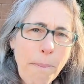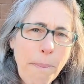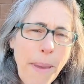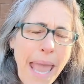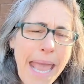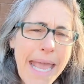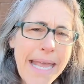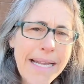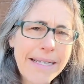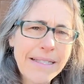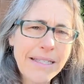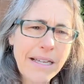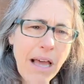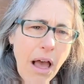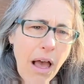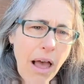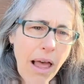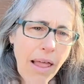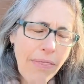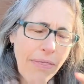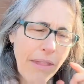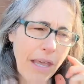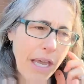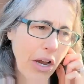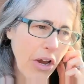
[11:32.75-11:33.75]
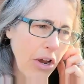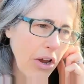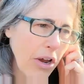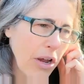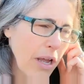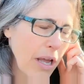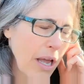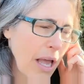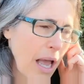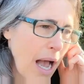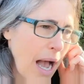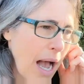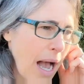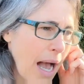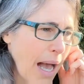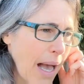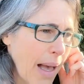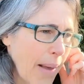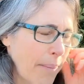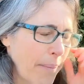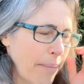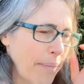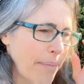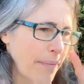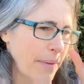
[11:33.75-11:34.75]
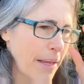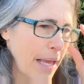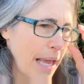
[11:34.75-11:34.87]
paint on there, and